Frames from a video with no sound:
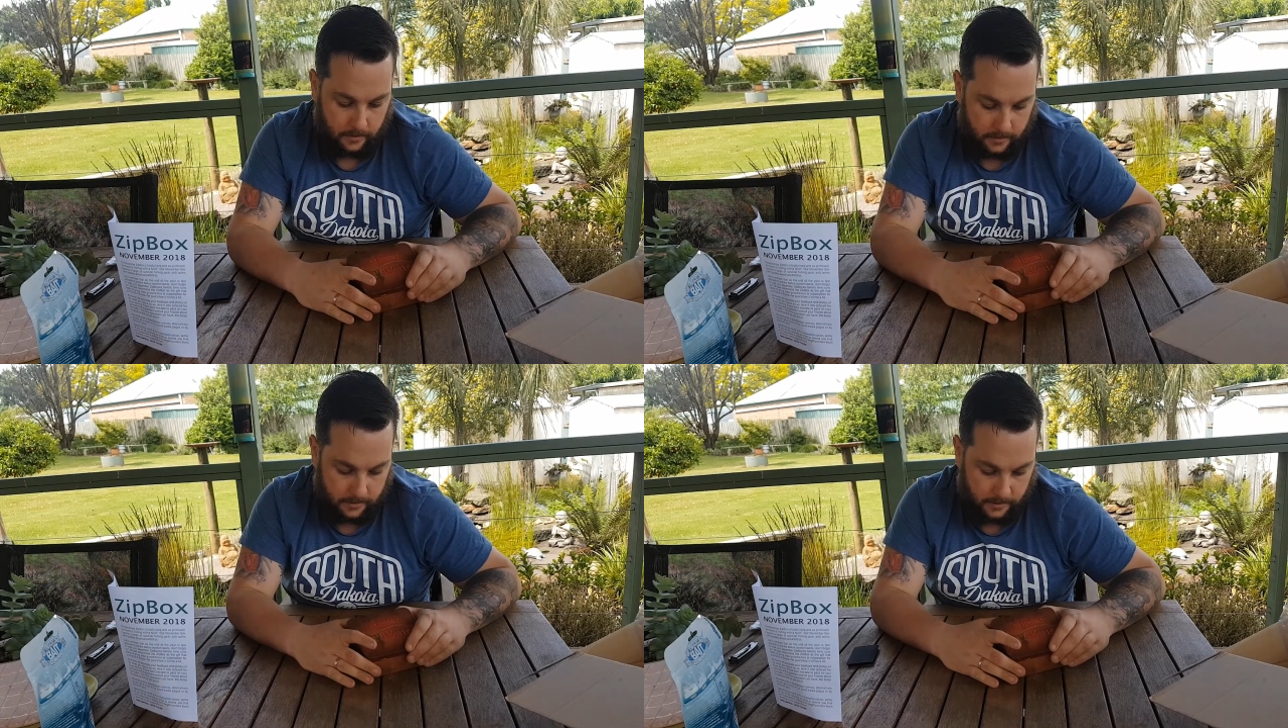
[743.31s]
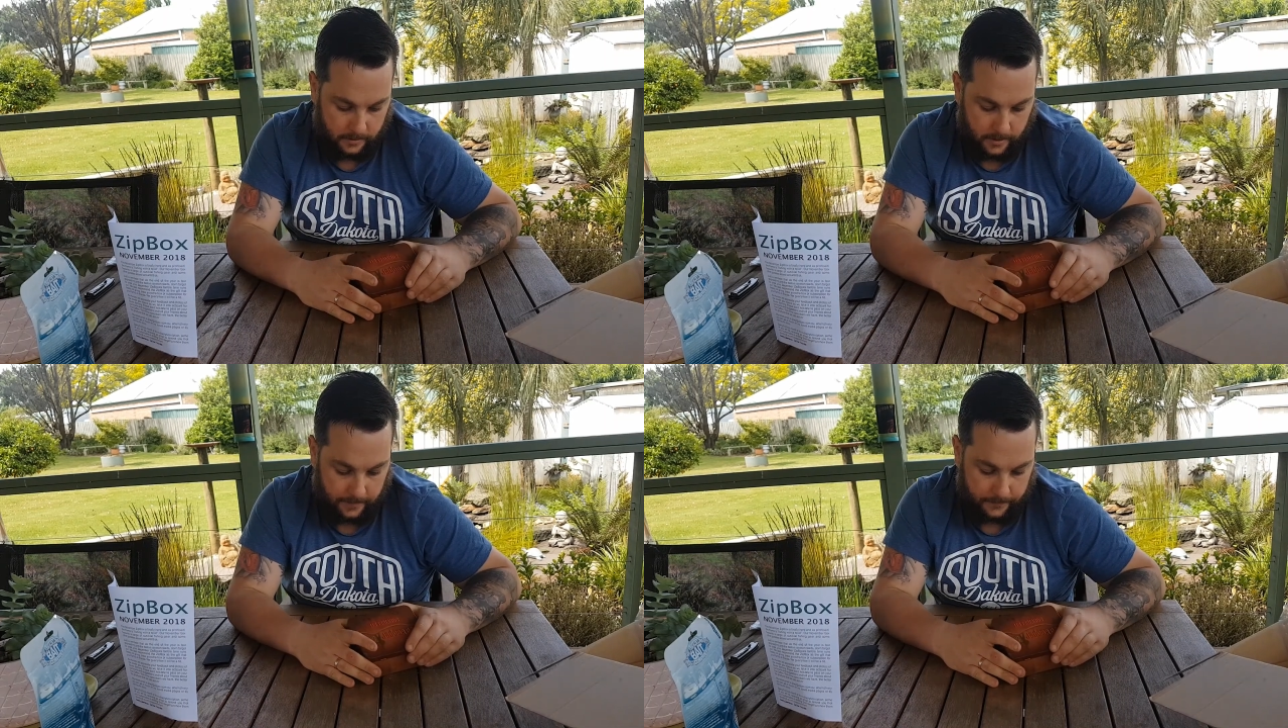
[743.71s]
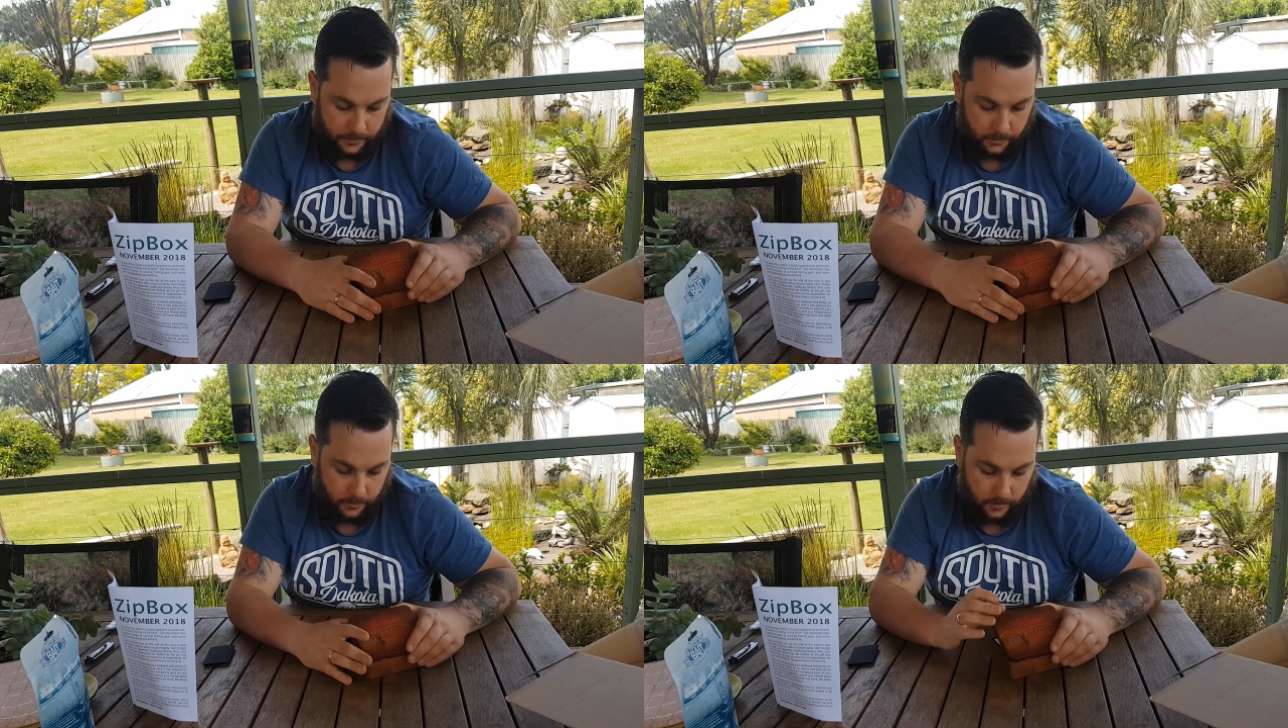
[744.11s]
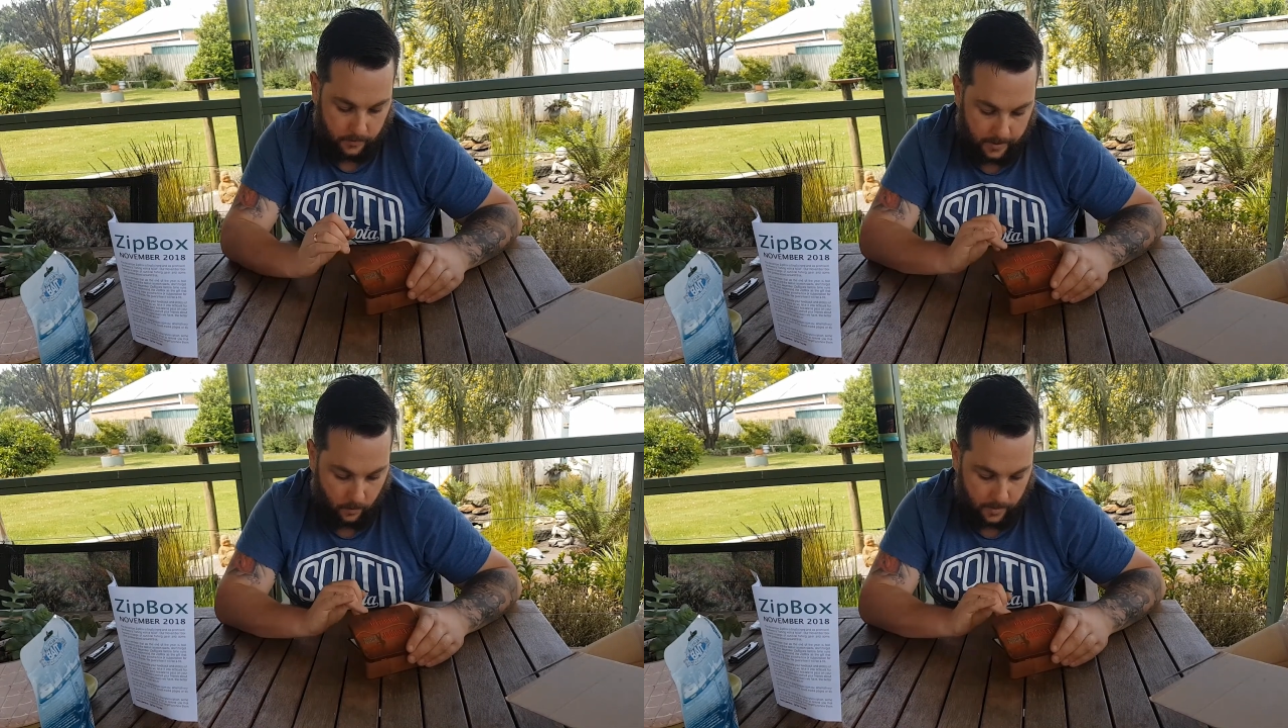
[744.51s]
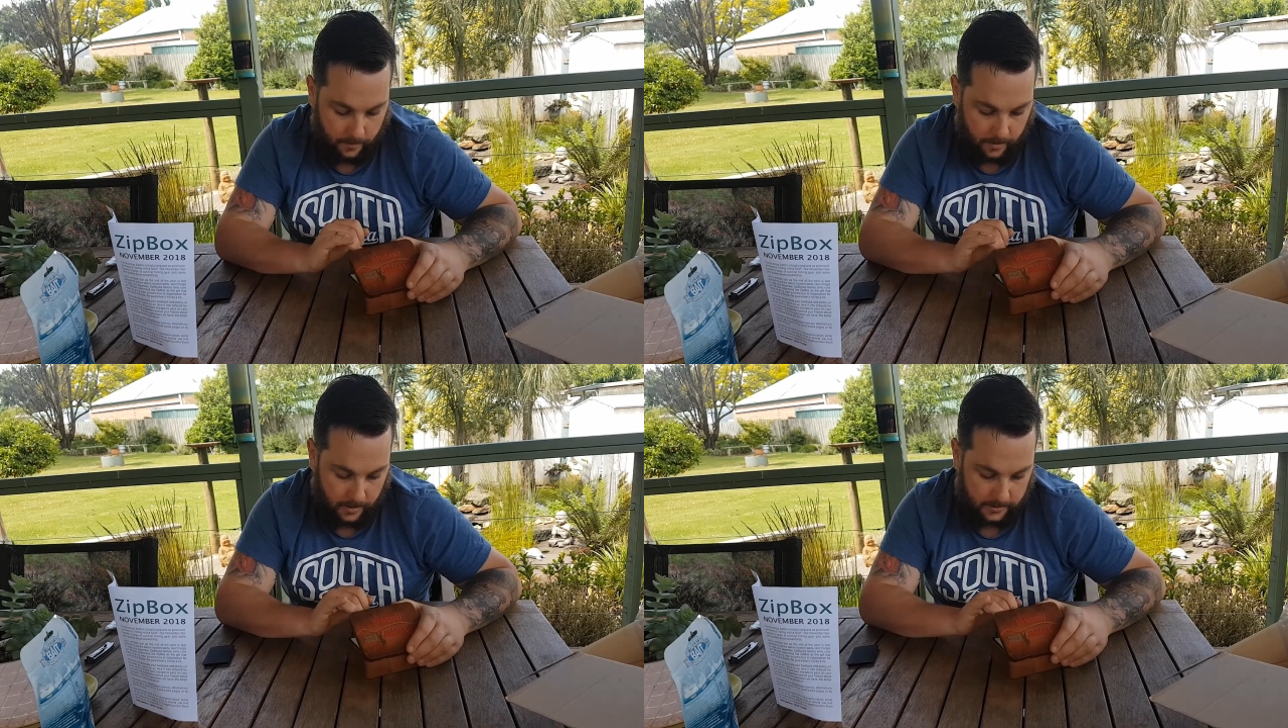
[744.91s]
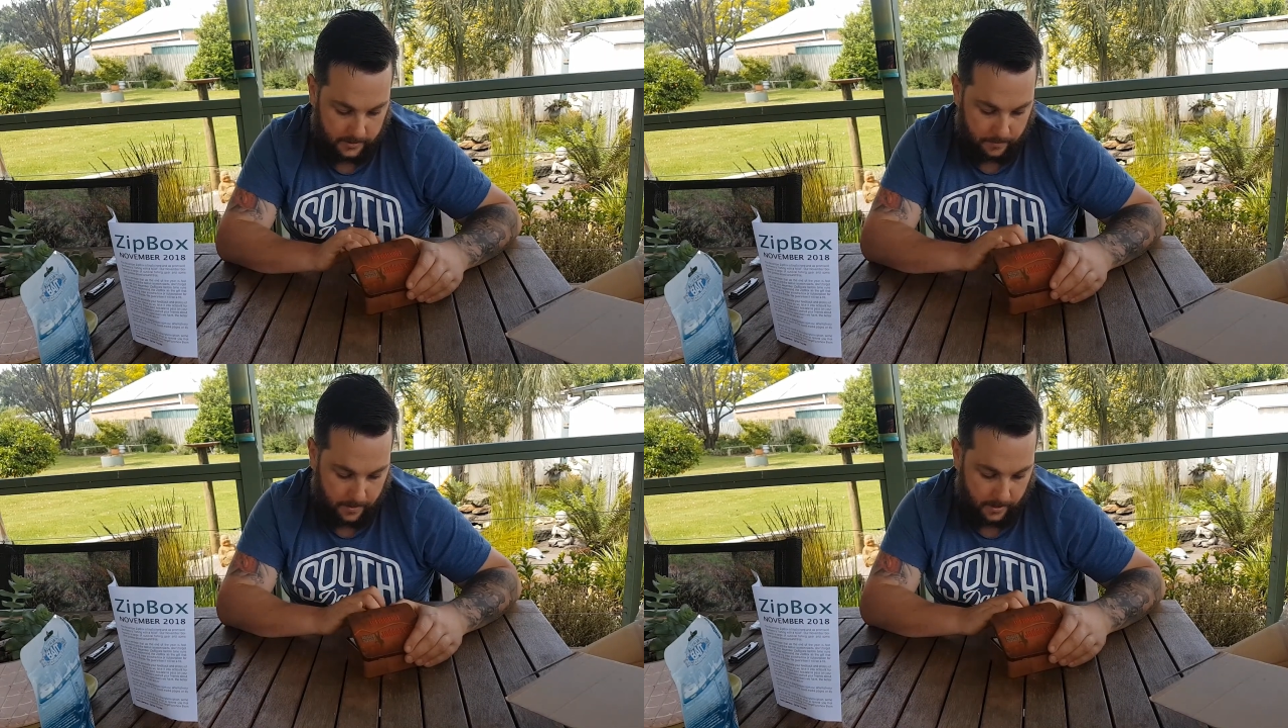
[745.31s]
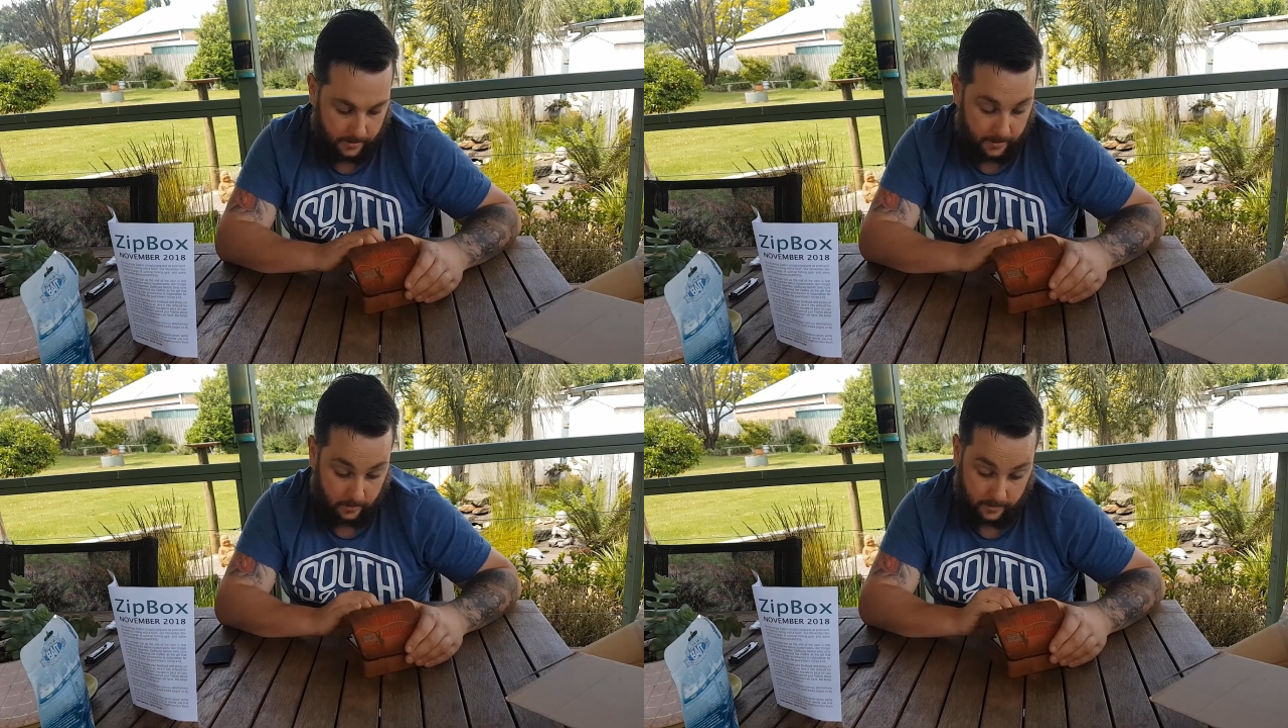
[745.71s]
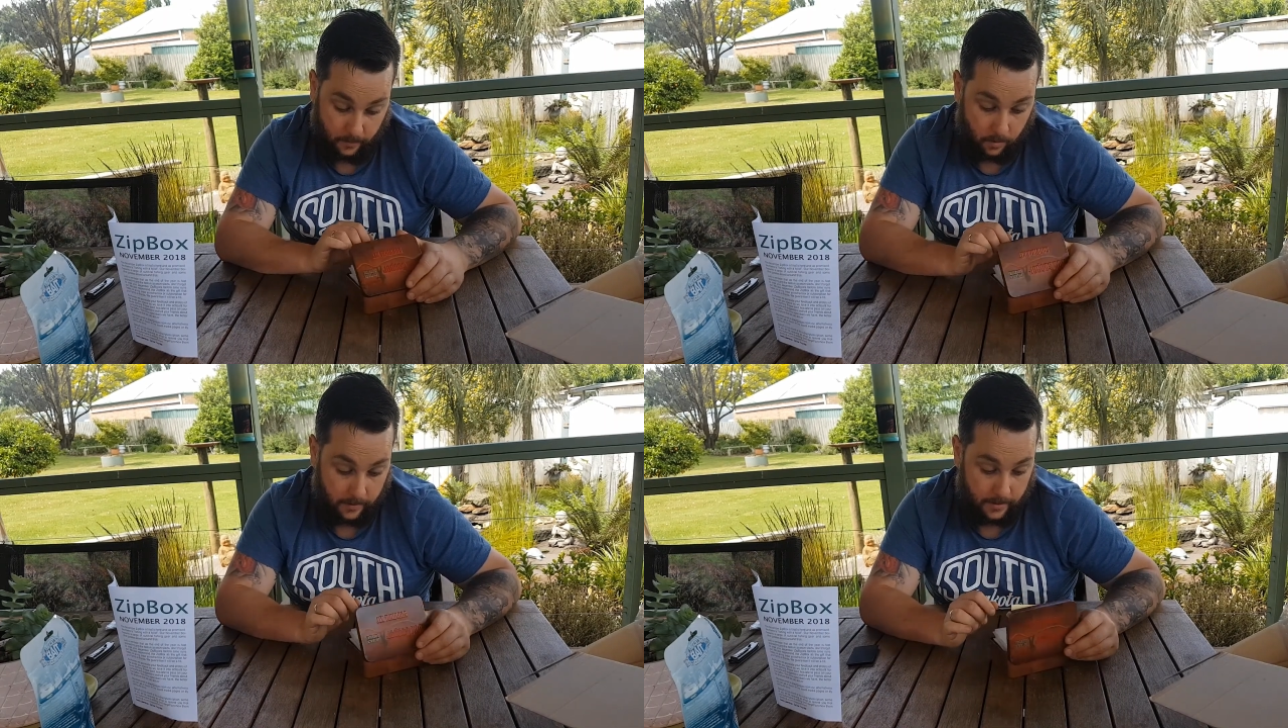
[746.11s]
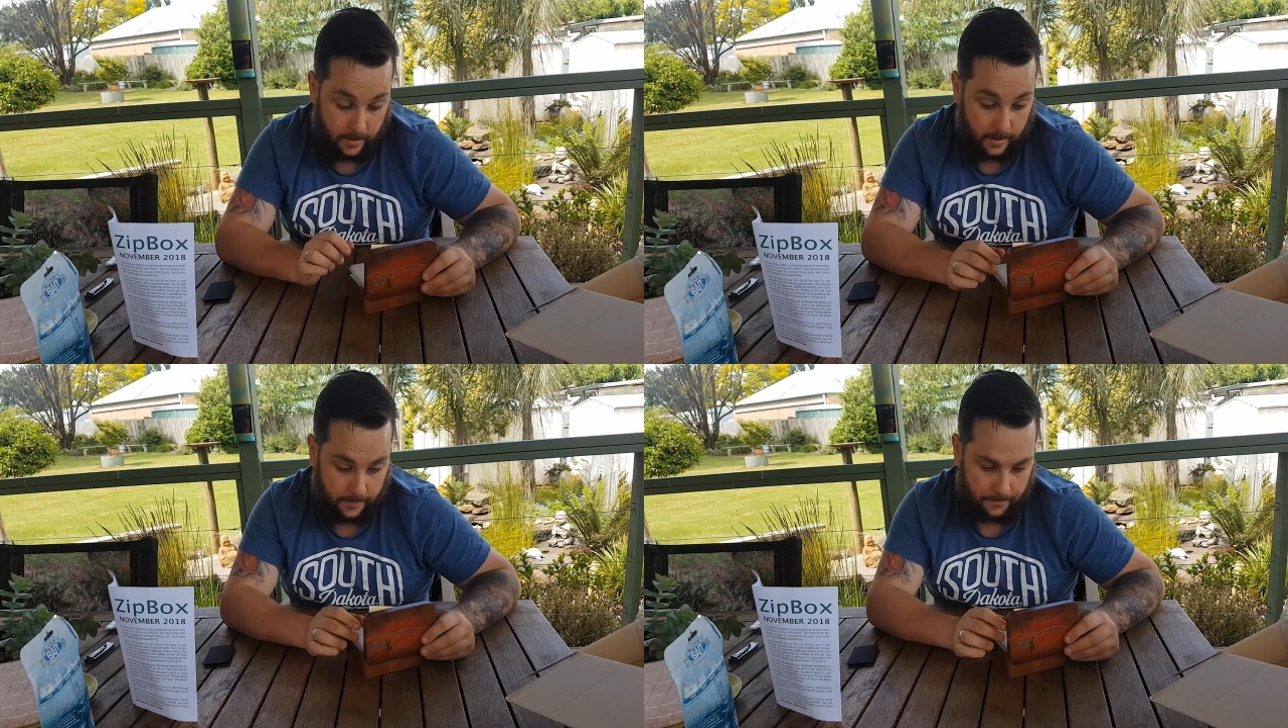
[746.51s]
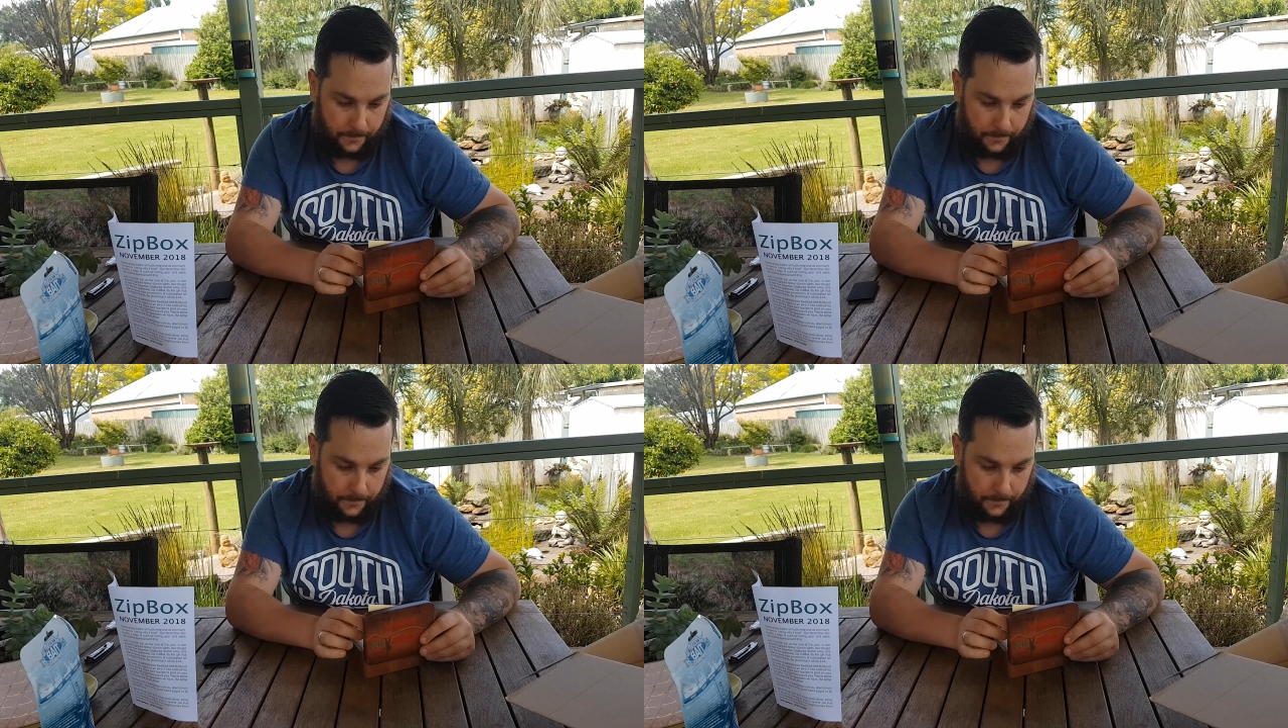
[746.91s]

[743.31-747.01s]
since I have 2, I'll keep one in my hunting pack and I'll keep one in the car.